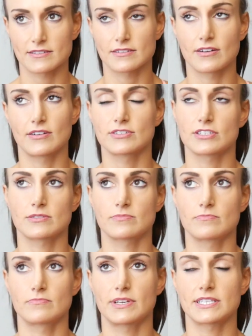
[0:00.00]
So I was
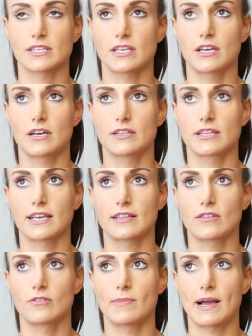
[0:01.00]
just basically on,
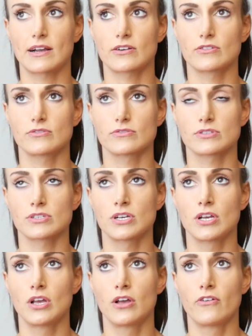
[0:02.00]
like, low macros
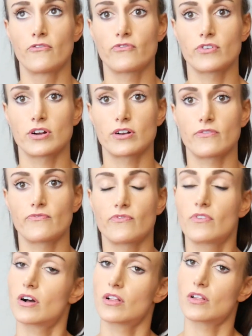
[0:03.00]
for
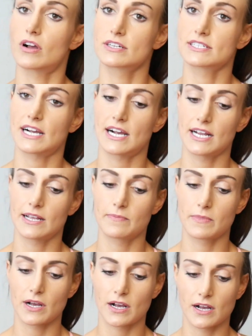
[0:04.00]
a long time.